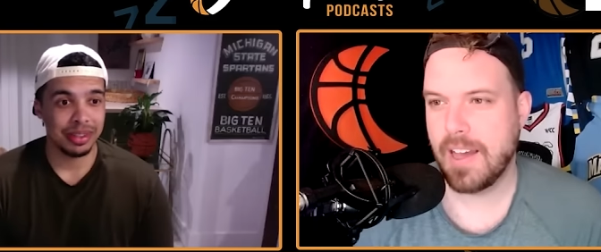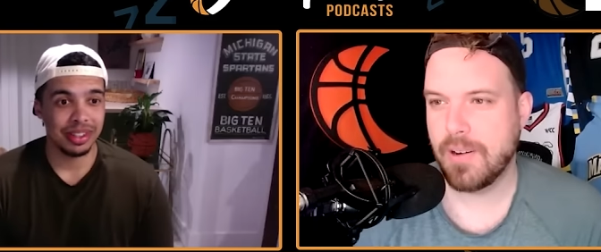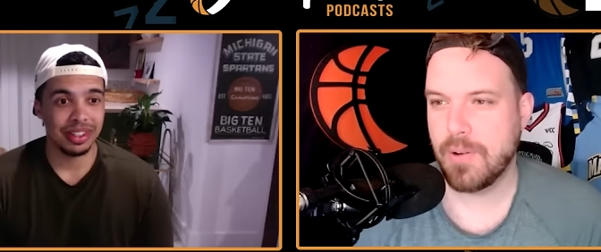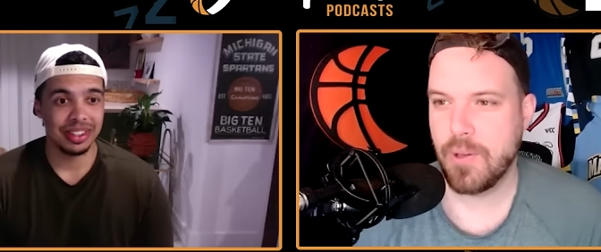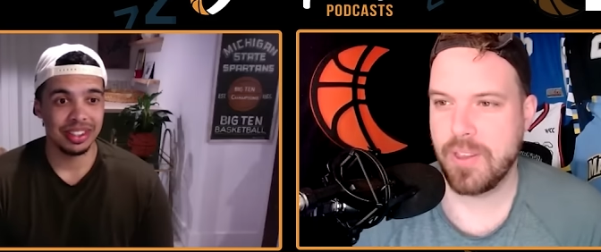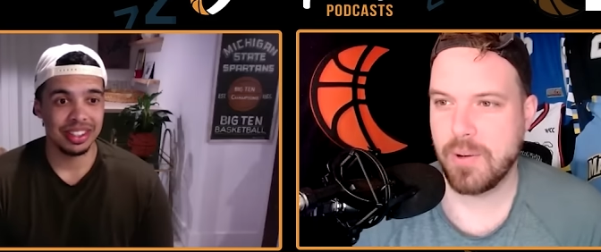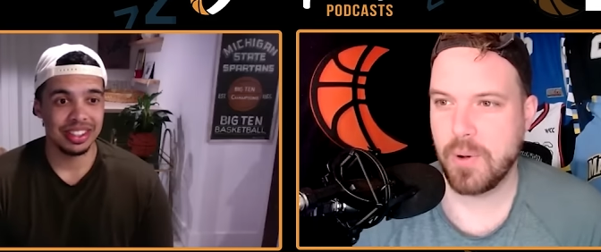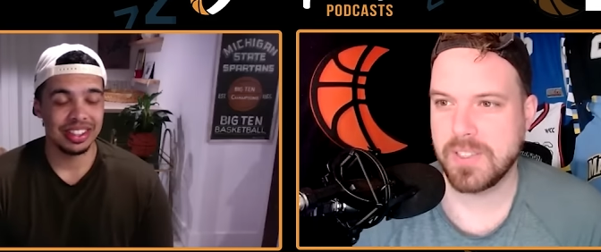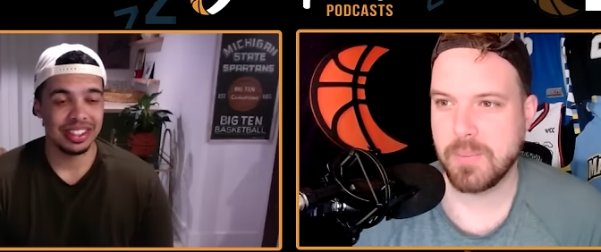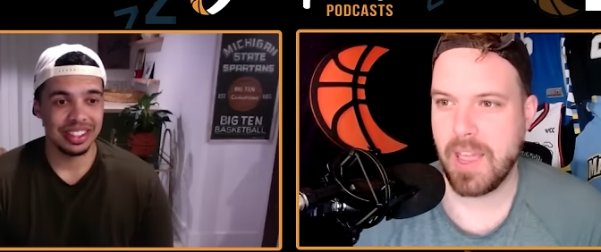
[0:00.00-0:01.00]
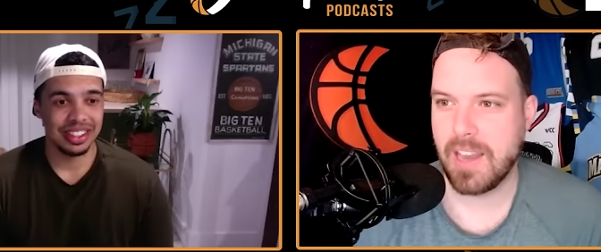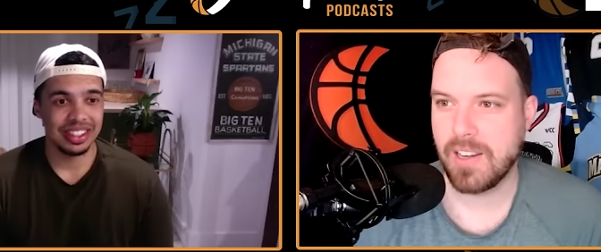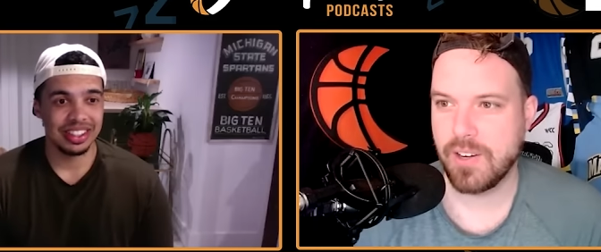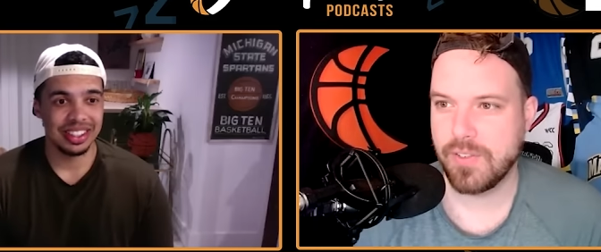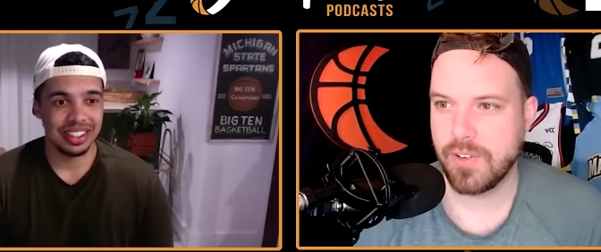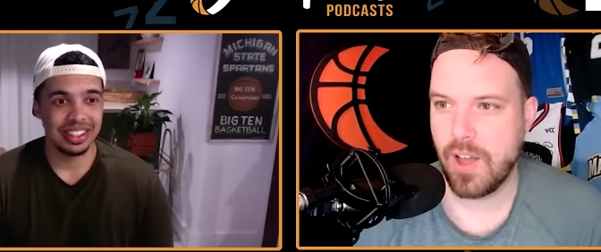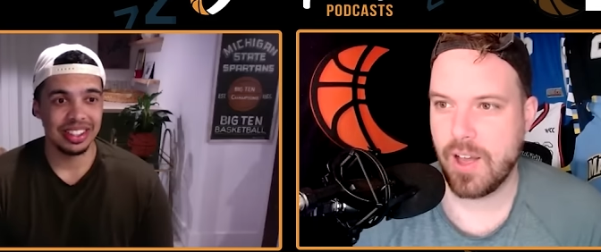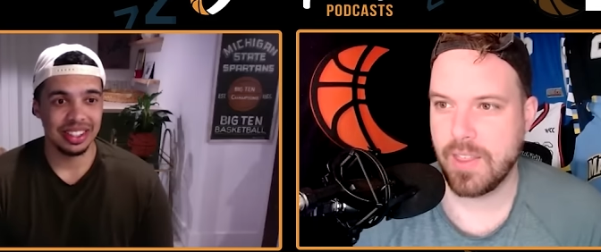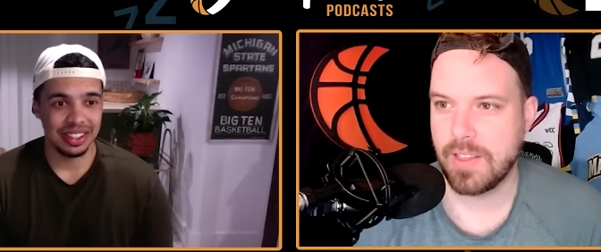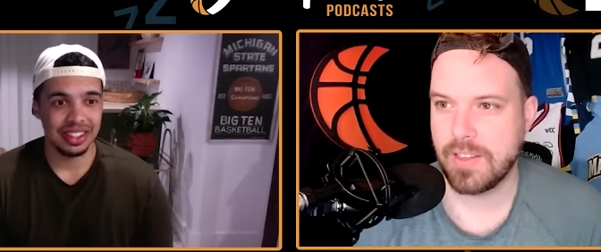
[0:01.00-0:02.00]
Speaker 1: I don't know that it was a bad year for y'all.
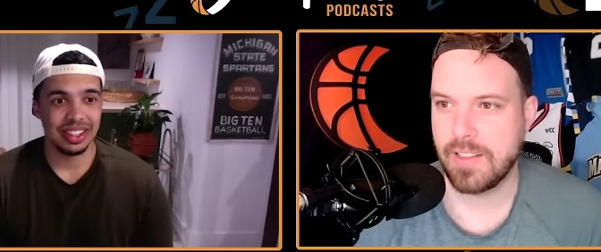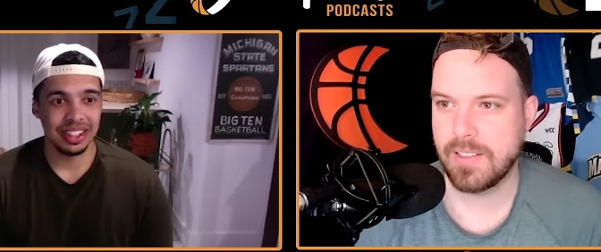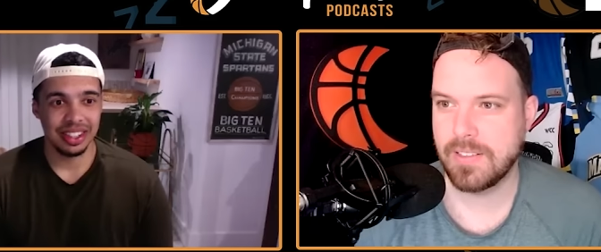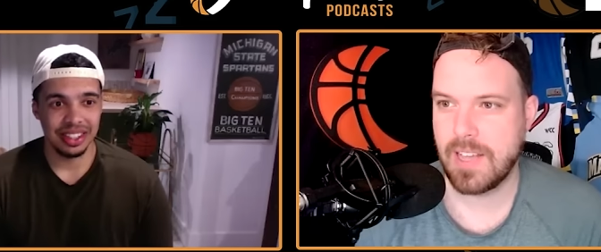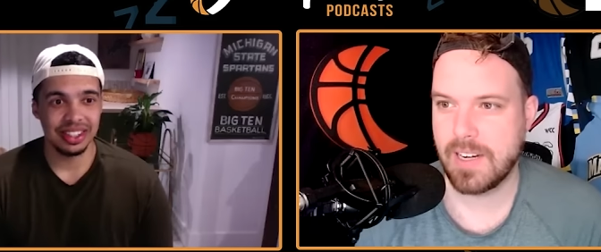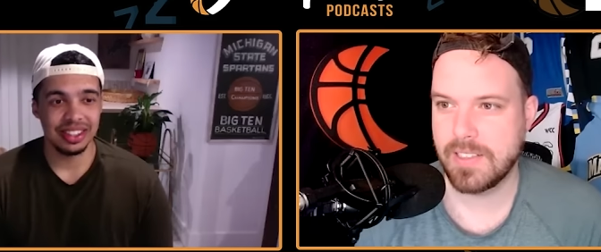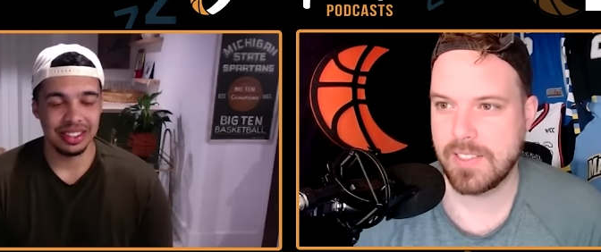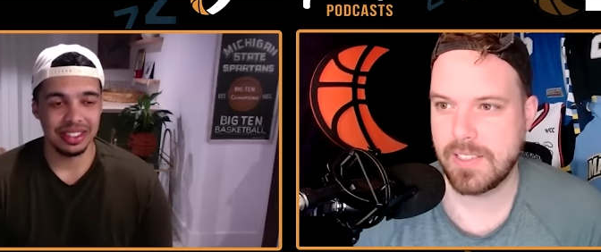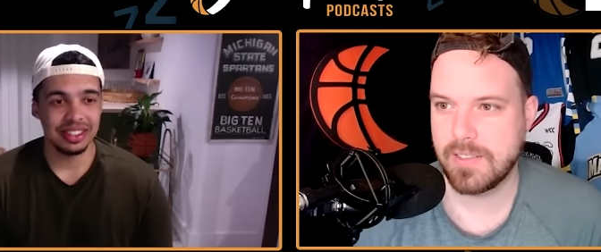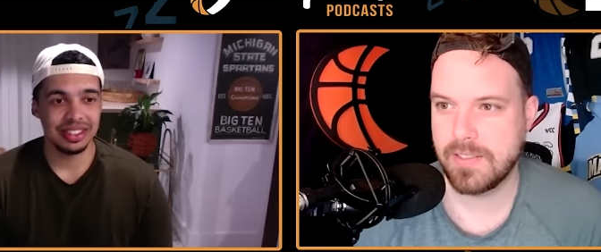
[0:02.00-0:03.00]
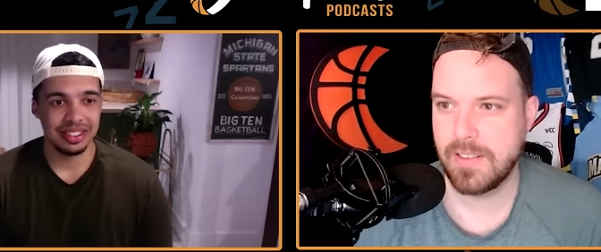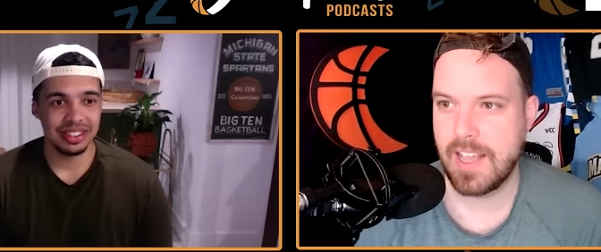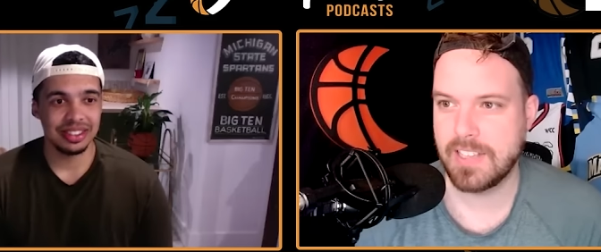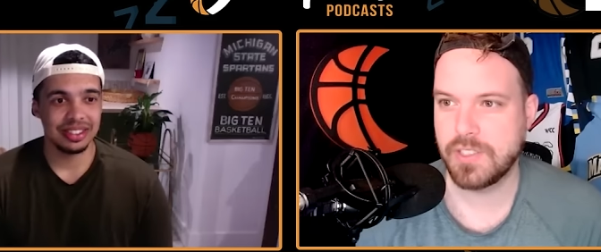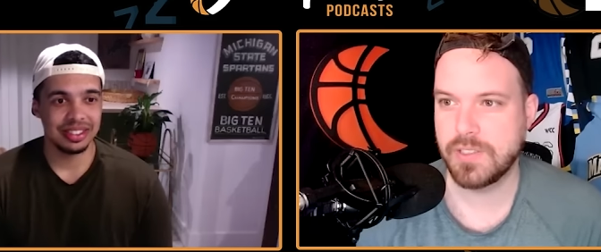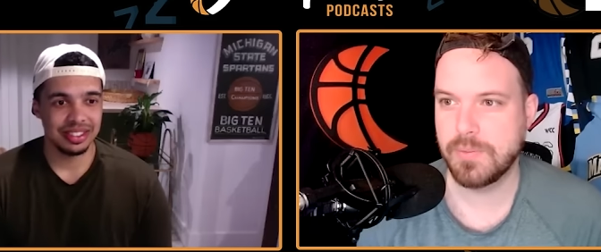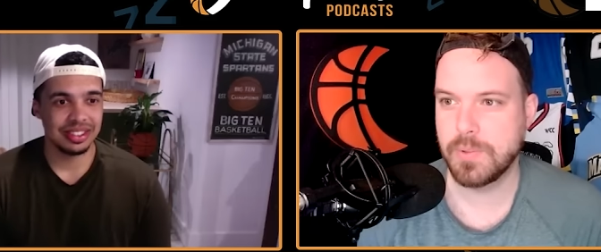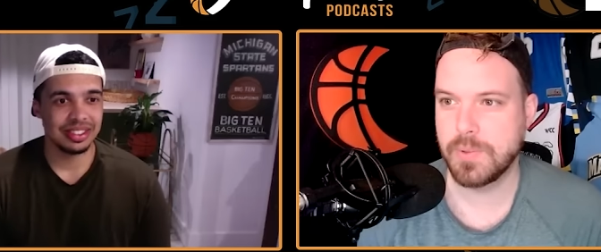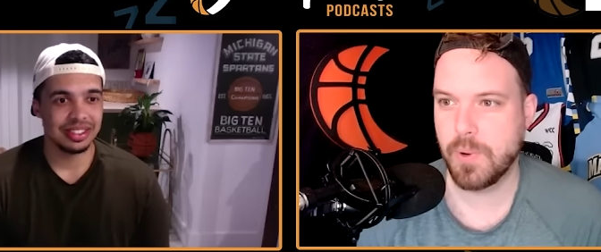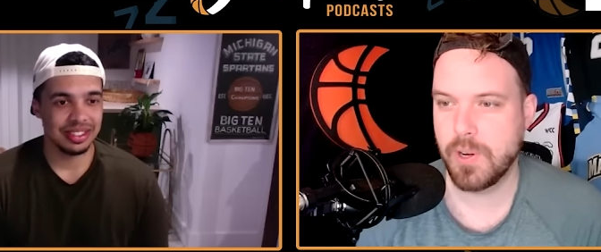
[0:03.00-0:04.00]
I think, honestly, last year
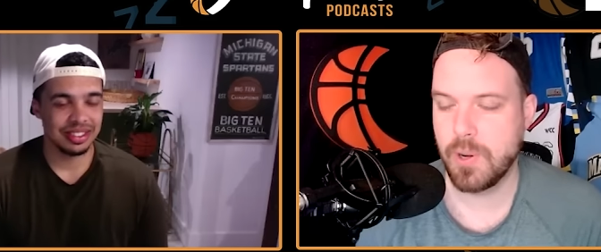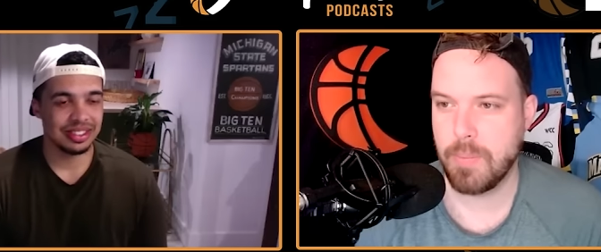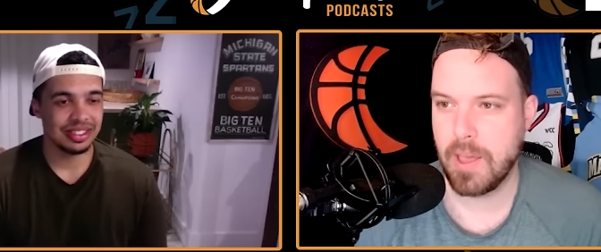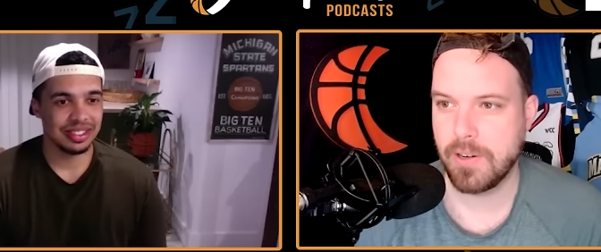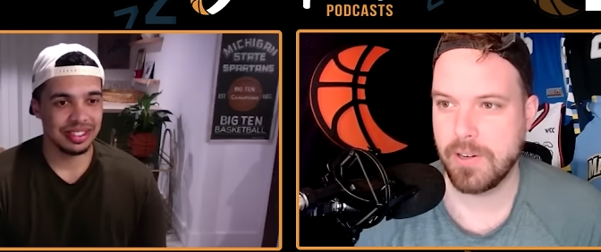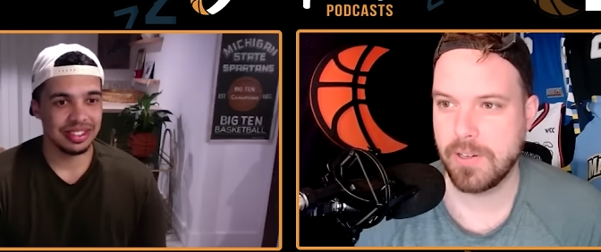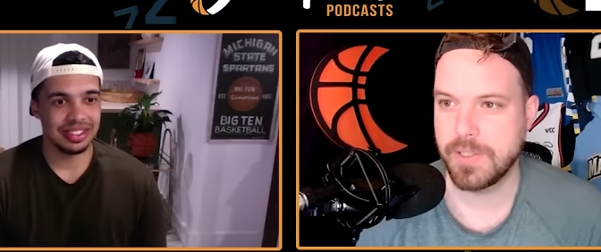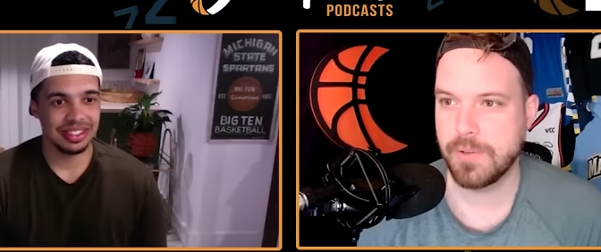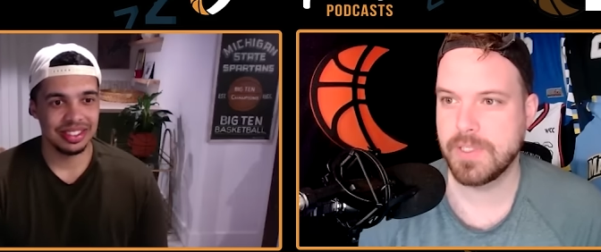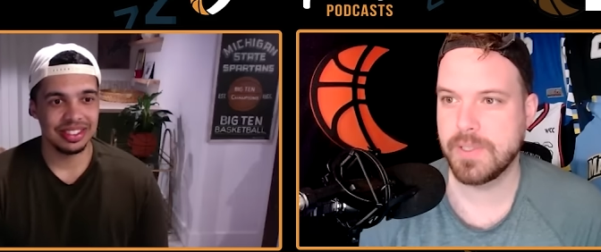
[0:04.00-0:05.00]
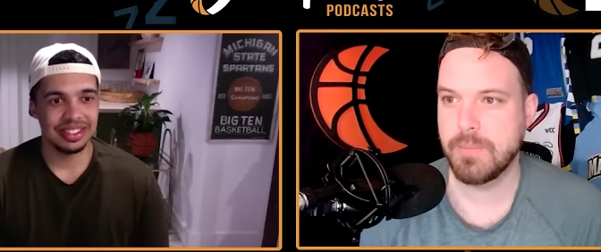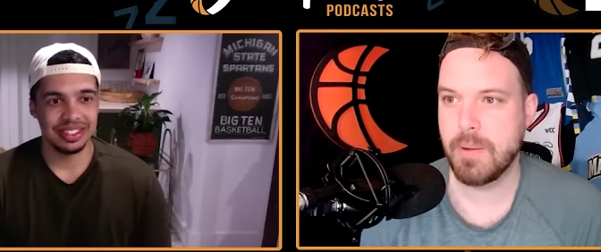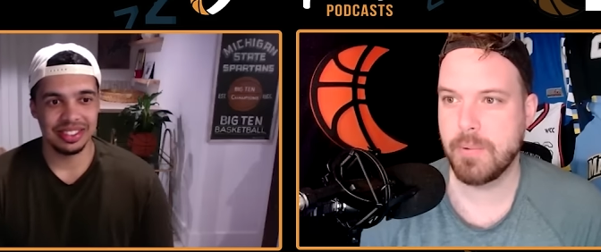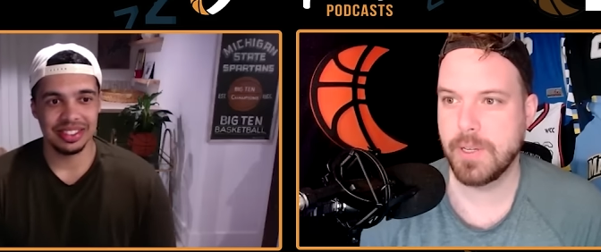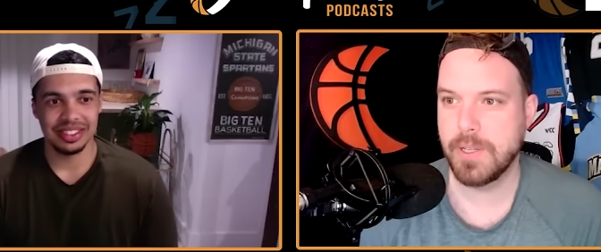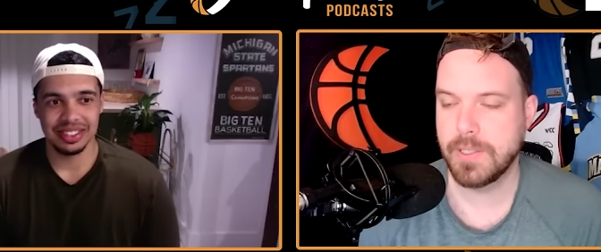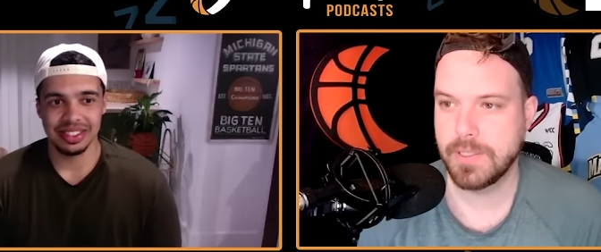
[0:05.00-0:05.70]
was one of your better years in recent memory.